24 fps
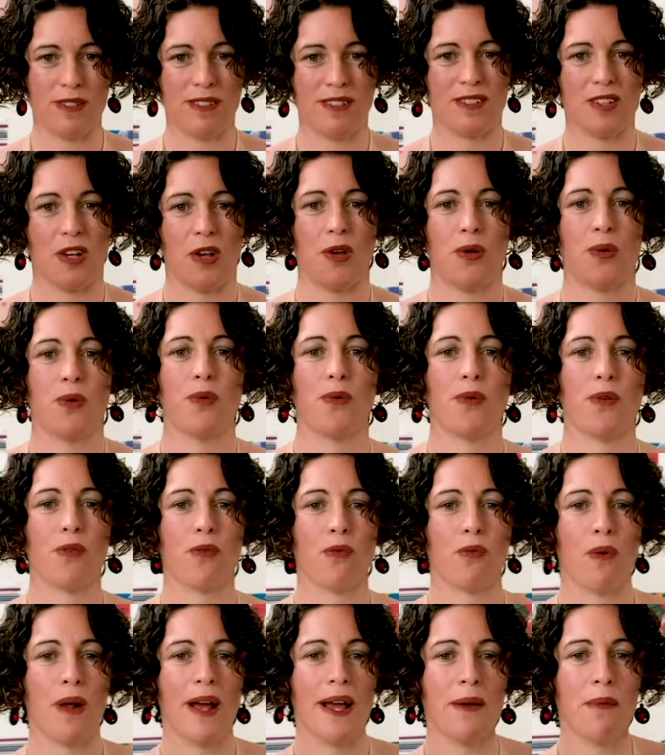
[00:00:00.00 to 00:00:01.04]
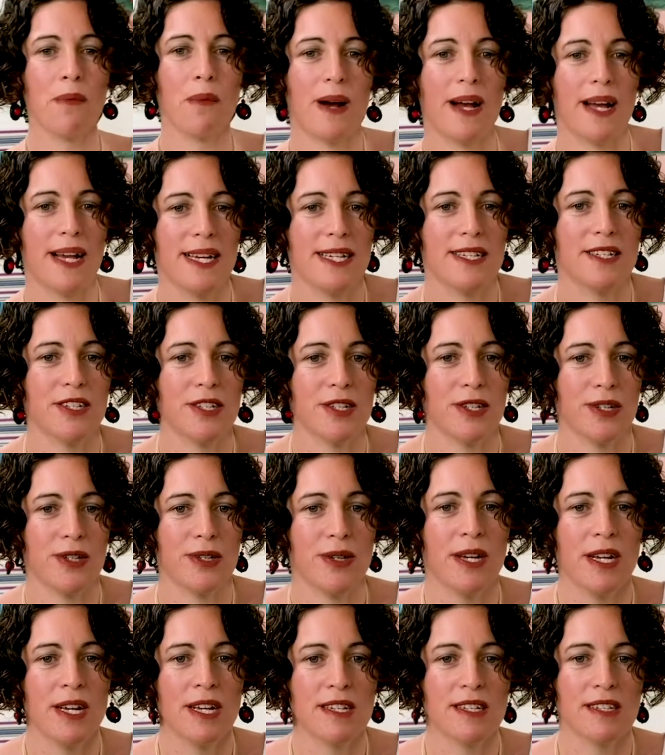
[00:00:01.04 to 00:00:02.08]
So great way to
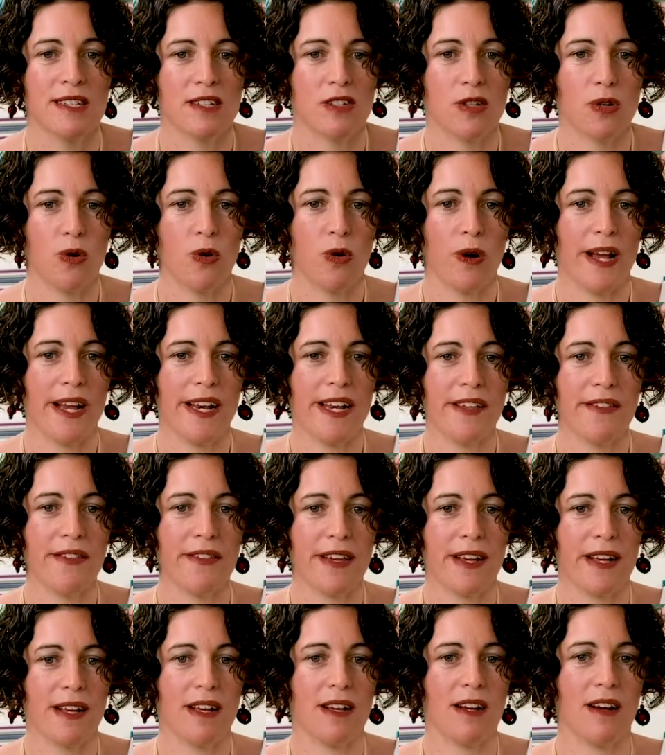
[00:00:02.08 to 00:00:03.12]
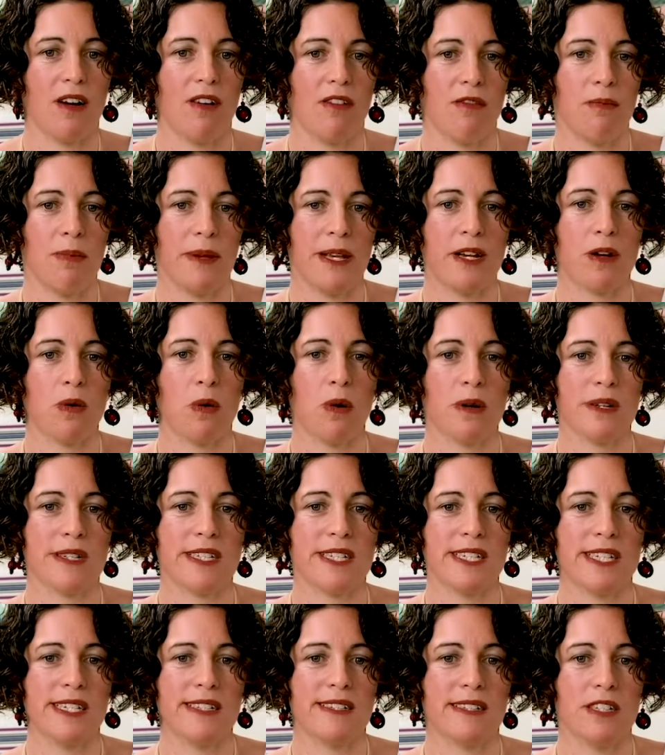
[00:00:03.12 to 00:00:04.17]
store anything of big
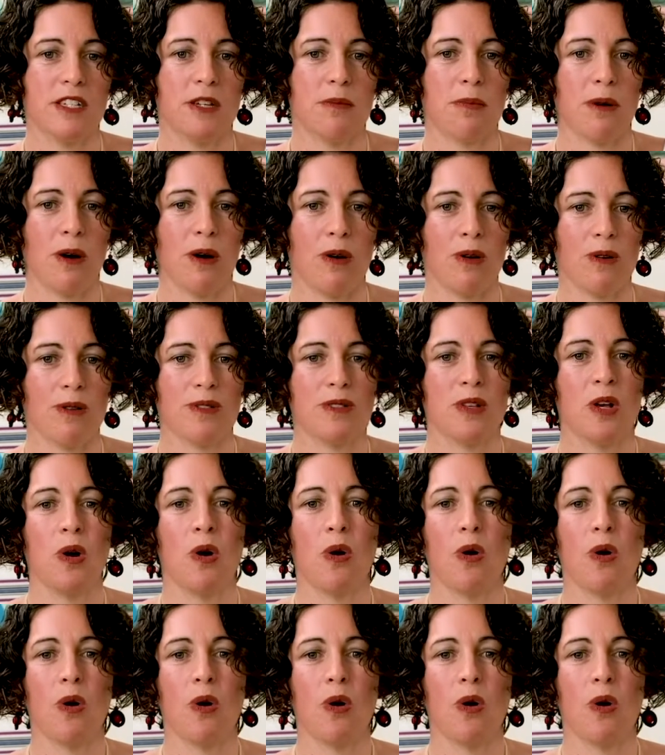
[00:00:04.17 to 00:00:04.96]
quantities in your bowls.